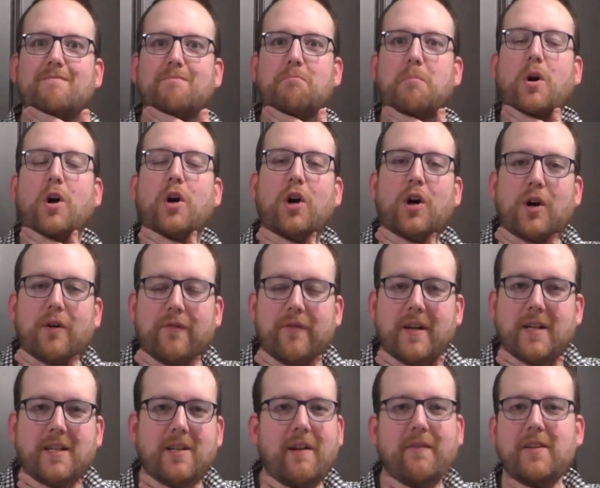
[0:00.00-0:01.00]

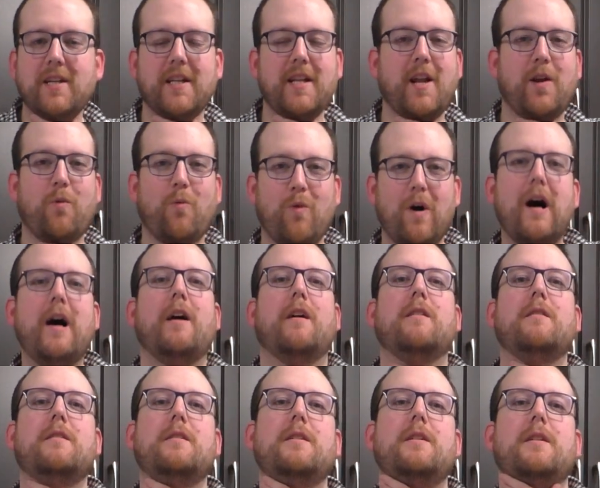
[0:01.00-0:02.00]
Perfect. You haven't done that in a while.
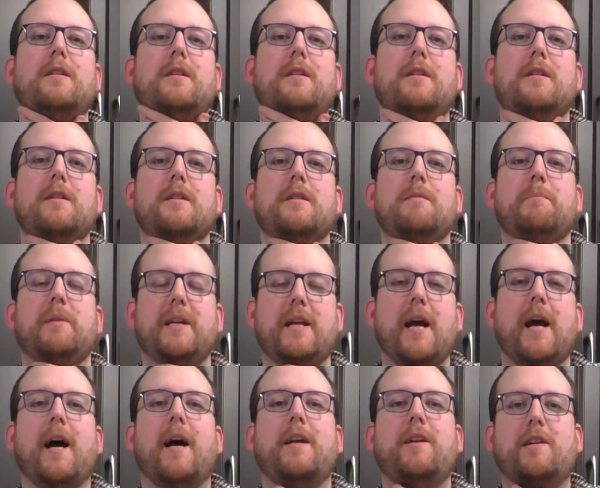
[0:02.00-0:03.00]
But
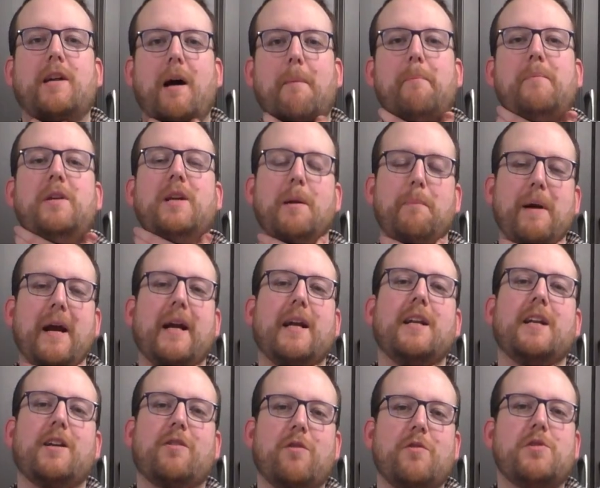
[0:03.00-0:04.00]
yeah, you get back
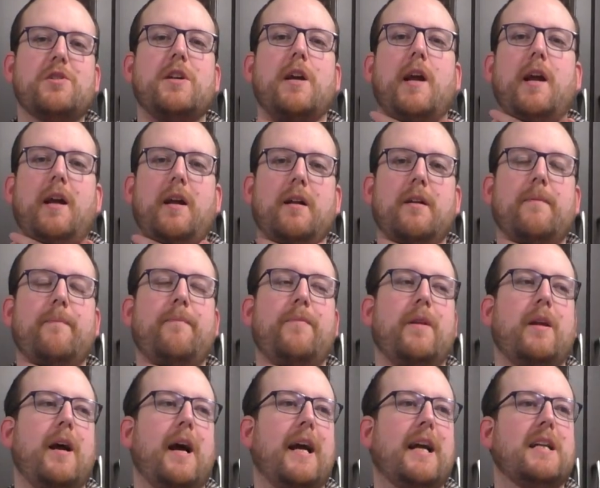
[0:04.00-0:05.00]
into crocheting.
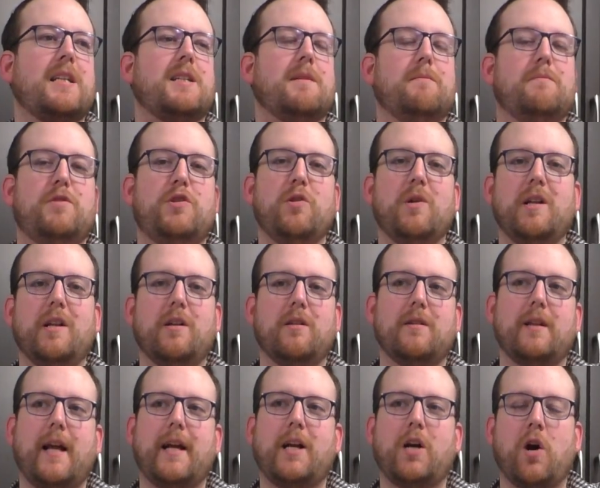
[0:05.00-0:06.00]
I get to do a little
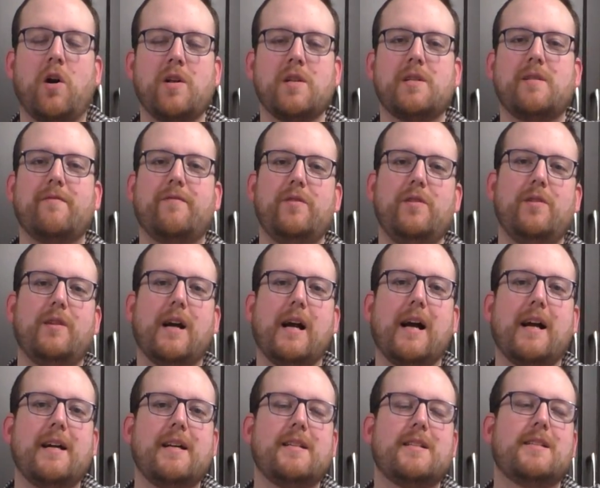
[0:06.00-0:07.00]
like concert for you
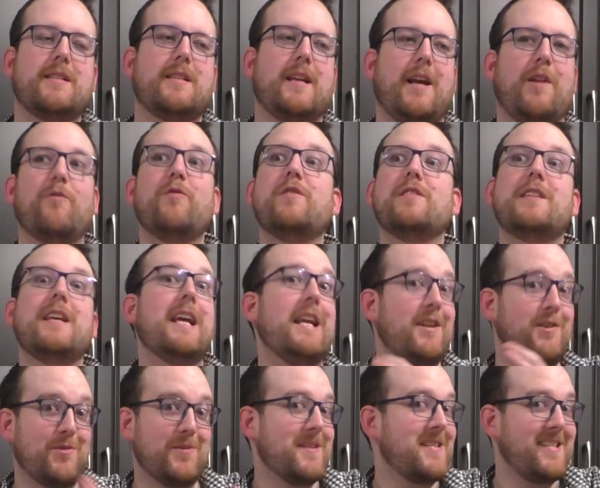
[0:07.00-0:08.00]
guys. Henry's
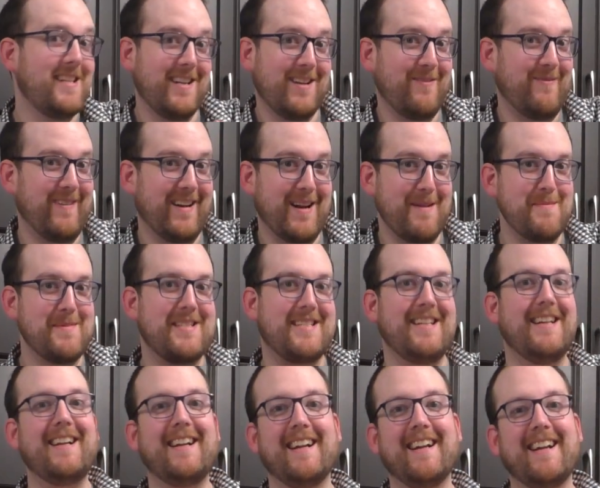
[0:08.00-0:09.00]
interested in what I'm
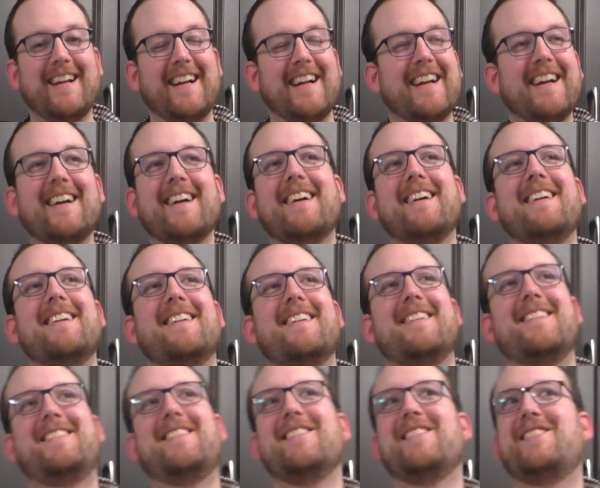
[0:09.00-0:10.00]
singing.
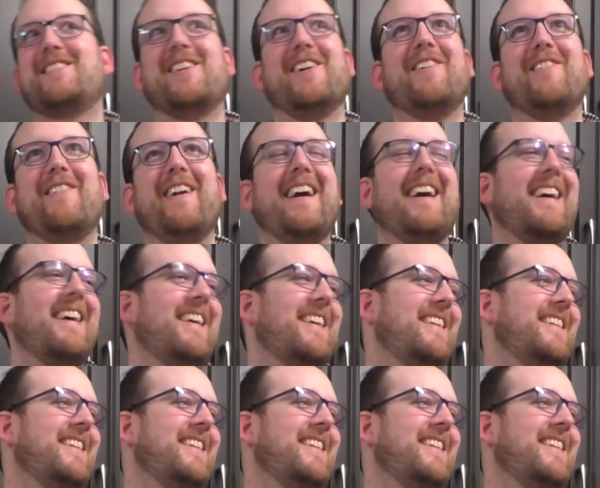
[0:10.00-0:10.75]
Just so rare.